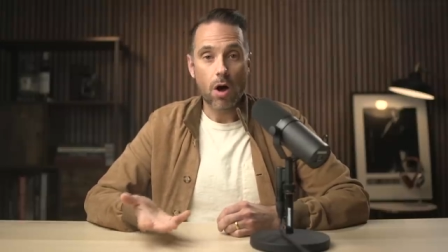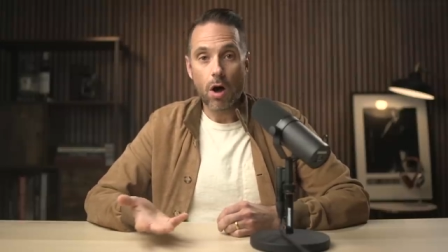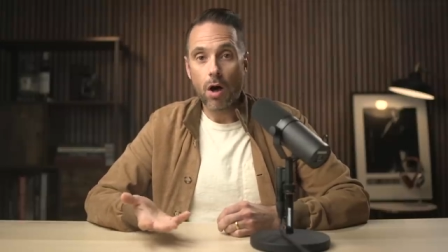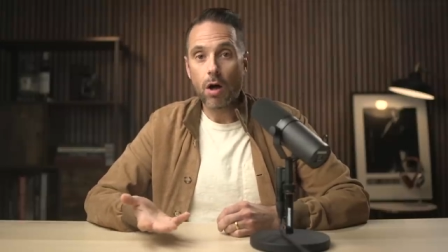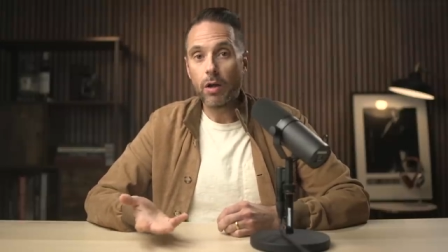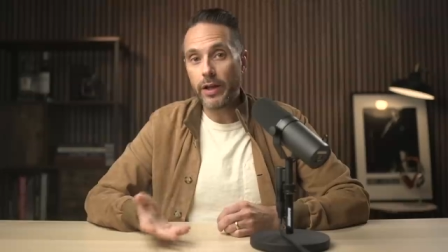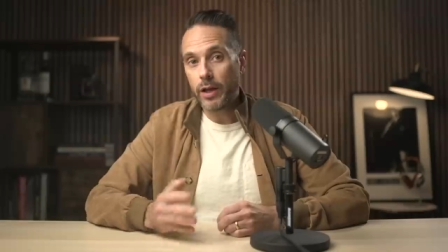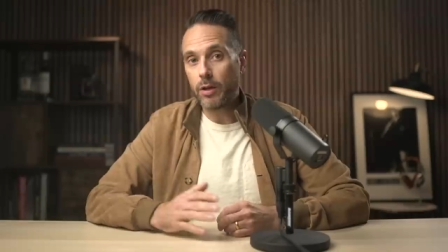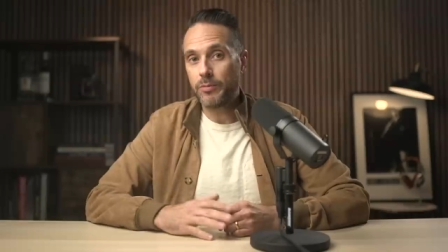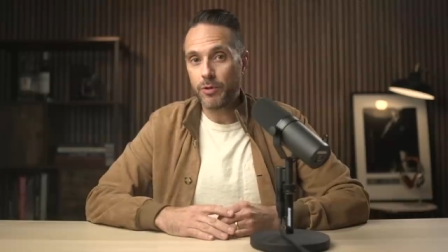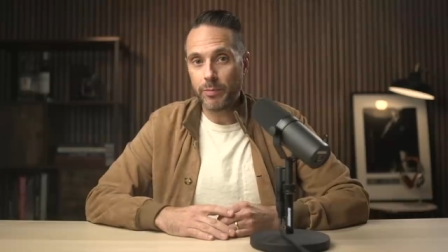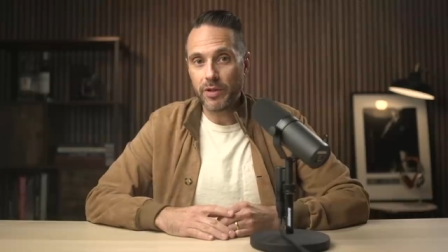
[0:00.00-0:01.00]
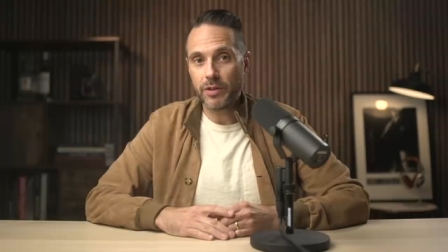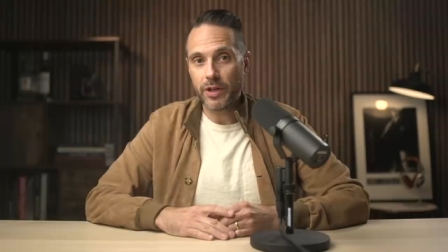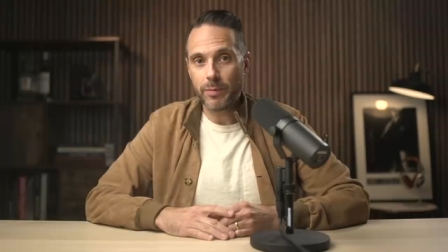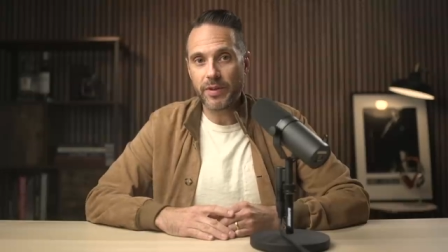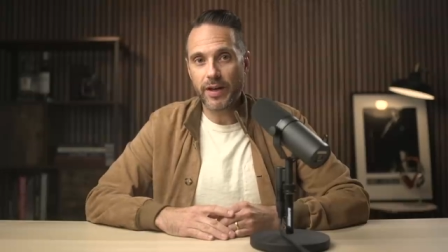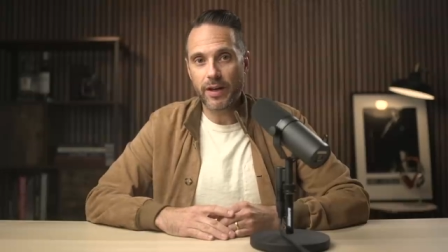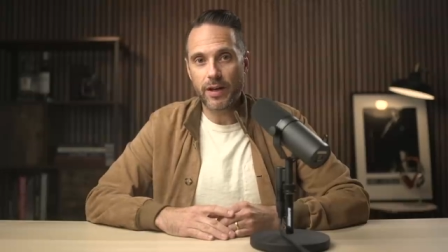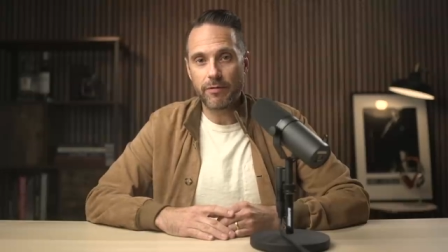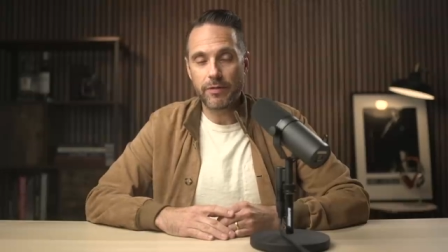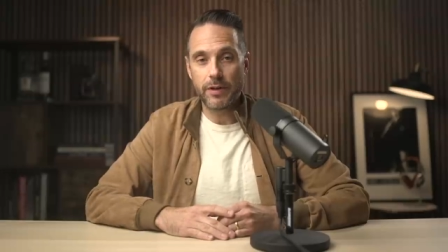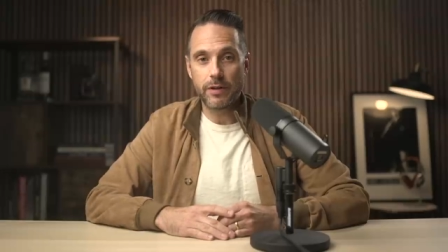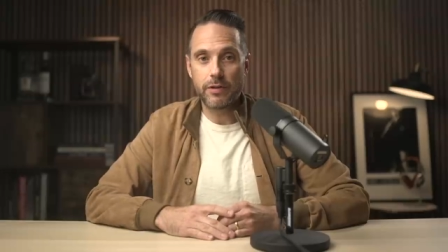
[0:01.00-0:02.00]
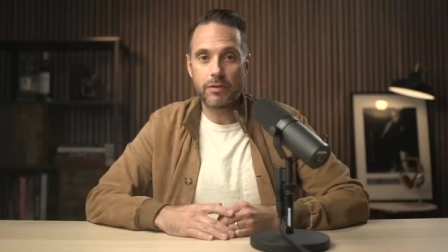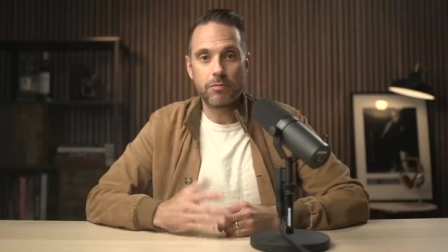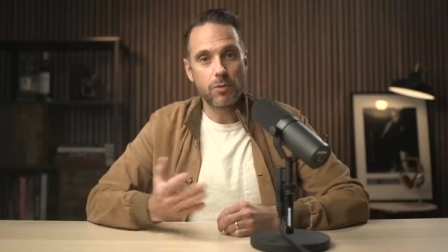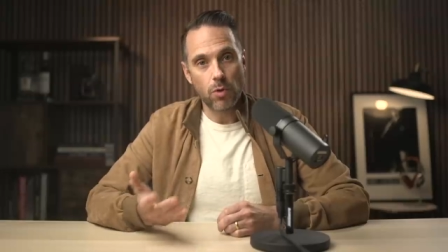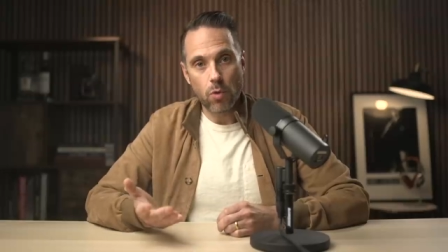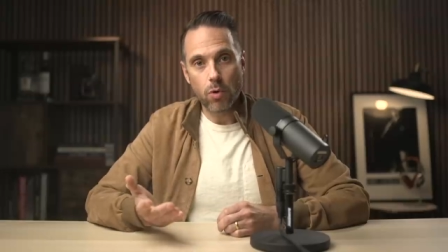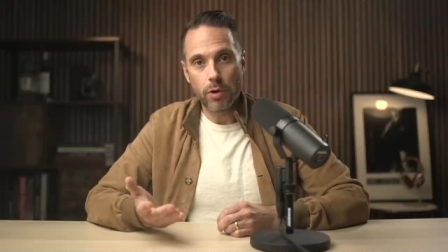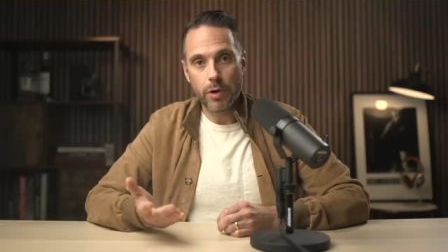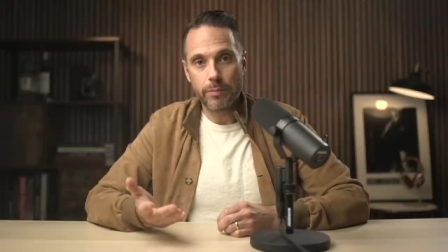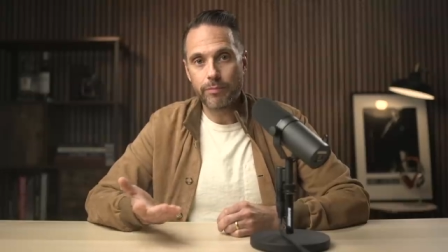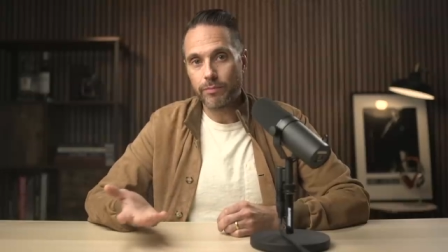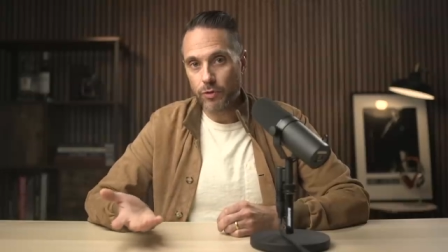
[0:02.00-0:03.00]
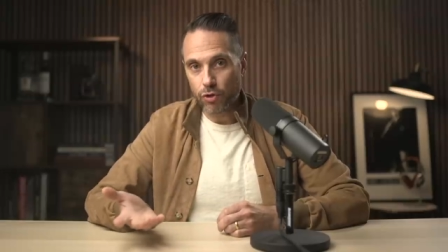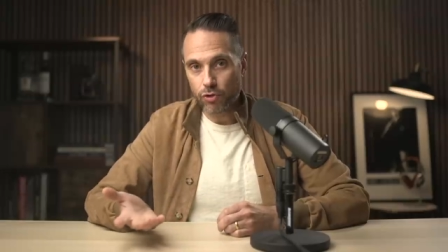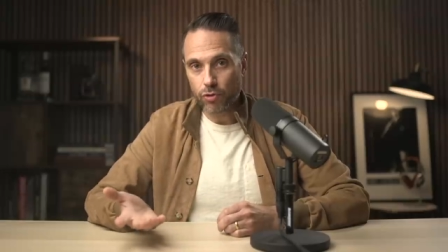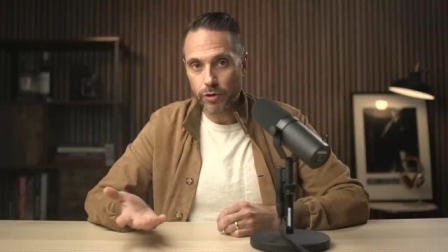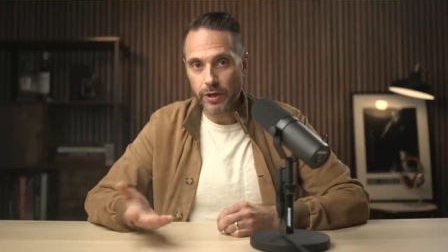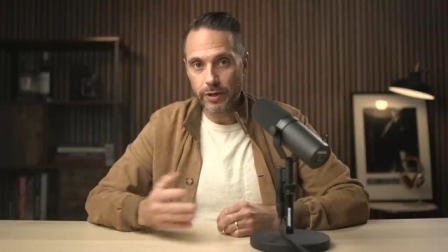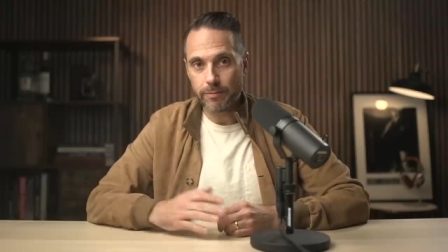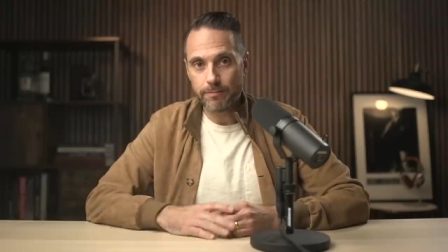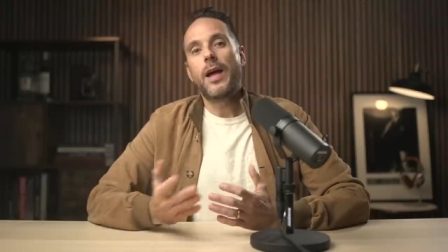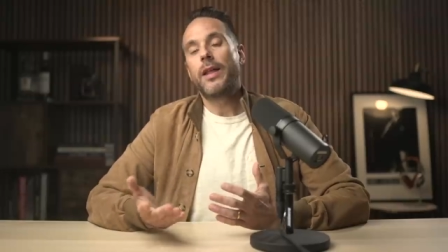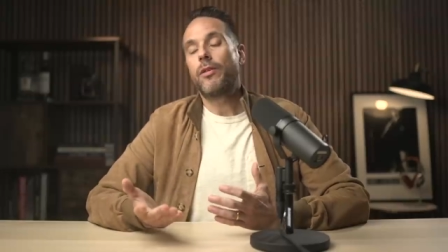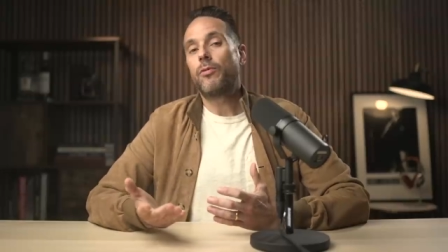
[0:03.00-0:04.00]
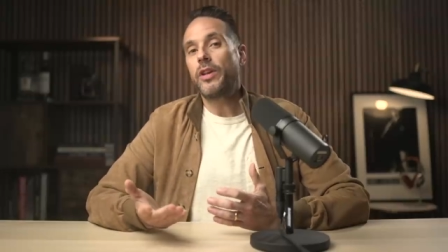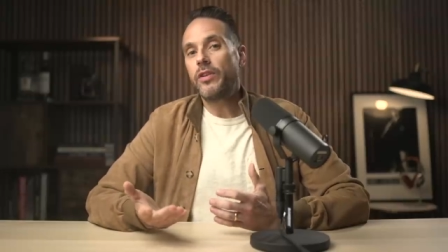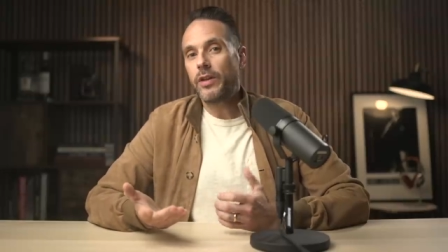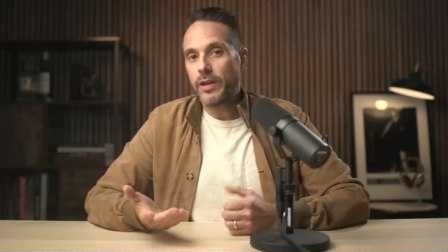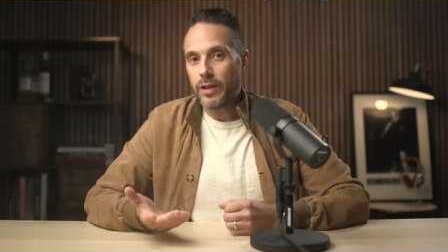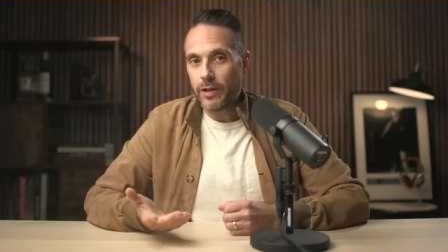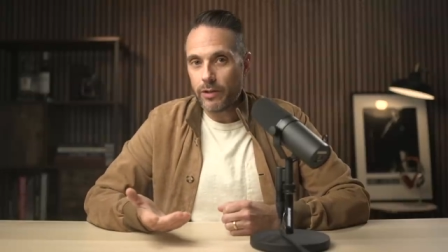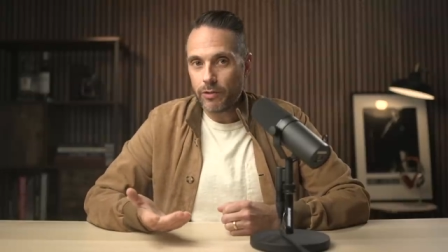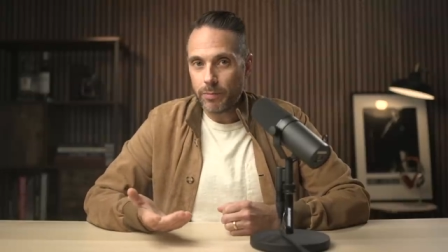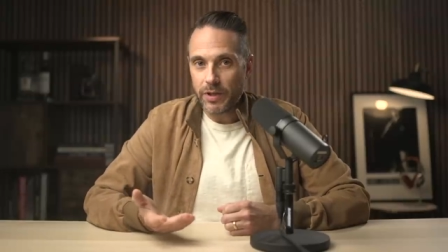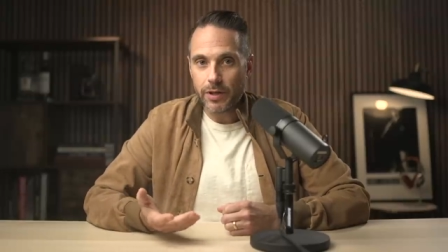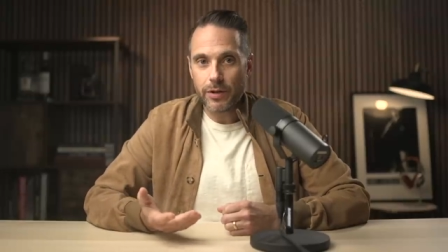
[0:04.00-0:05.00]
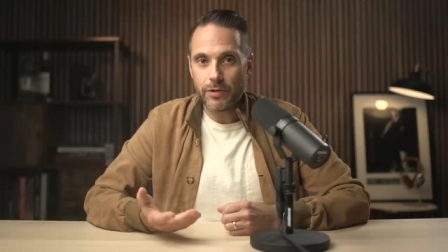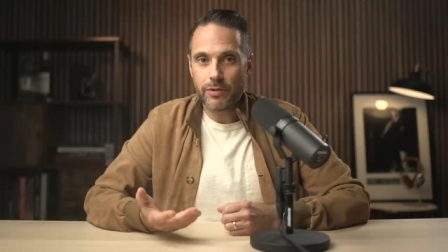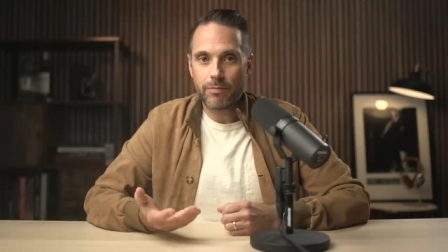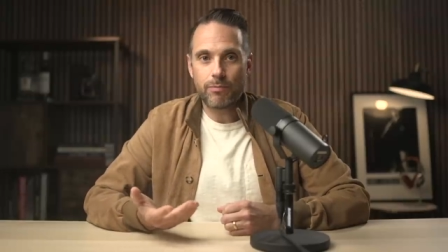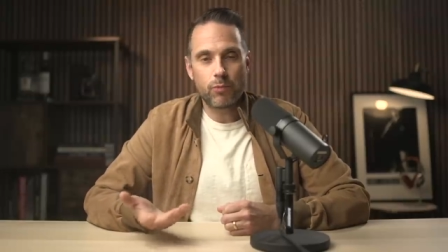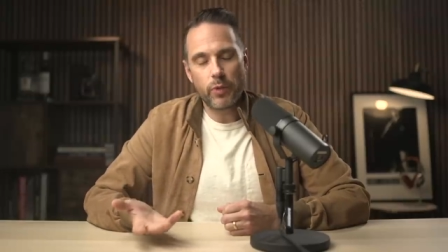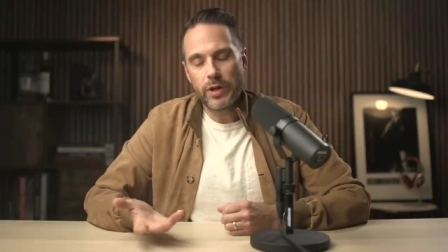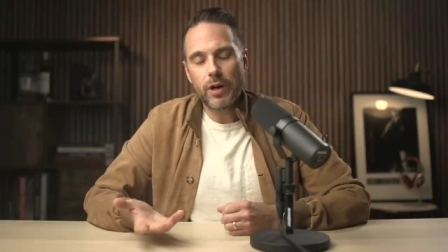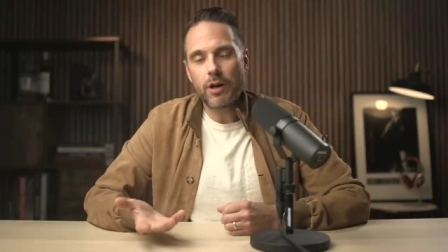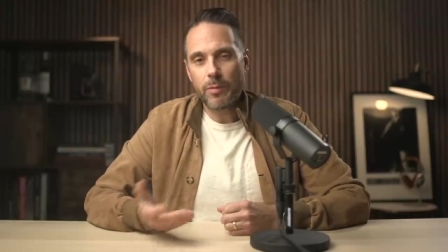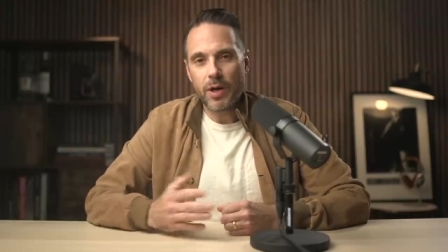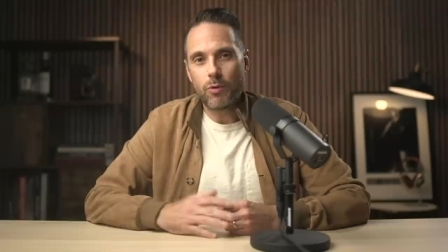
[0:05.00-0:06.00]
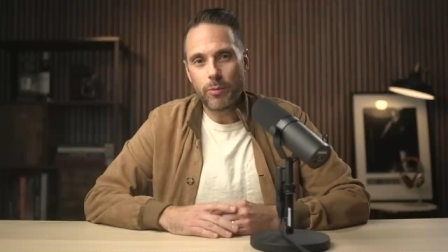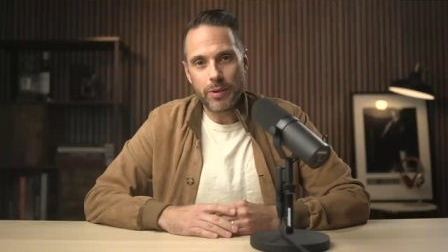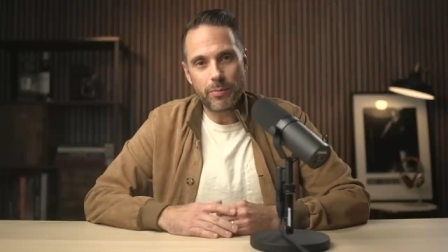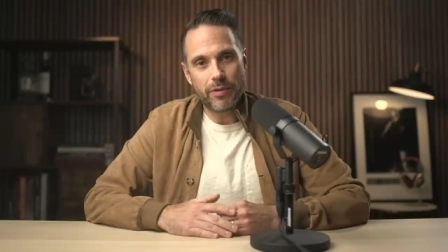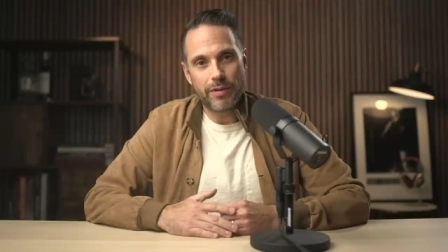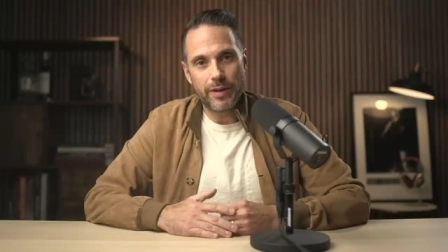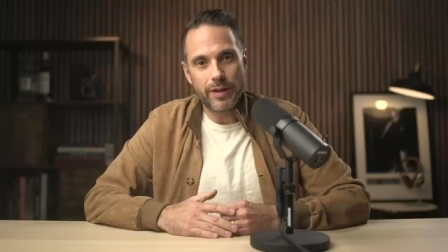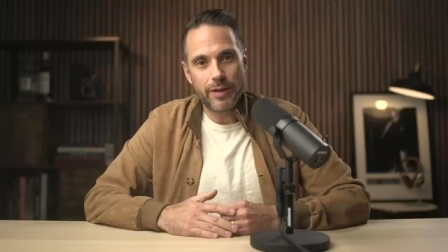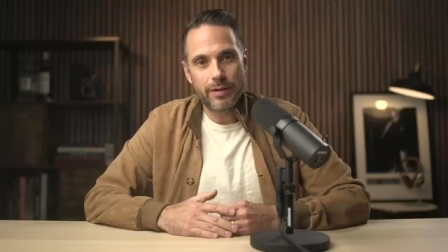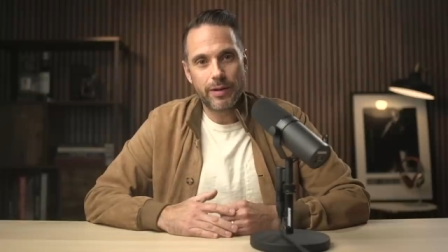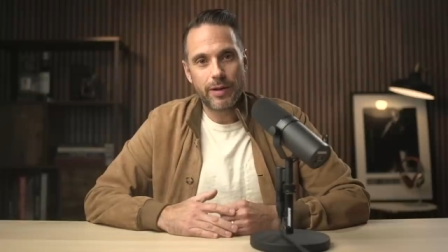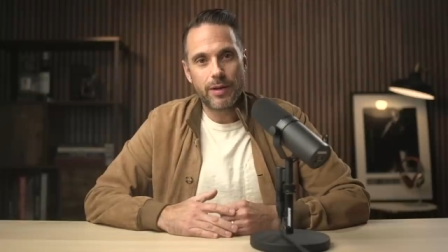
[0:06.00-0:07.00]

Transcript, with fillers: all help to build up that confidence or destroy it. And the reason is because we care about what people think.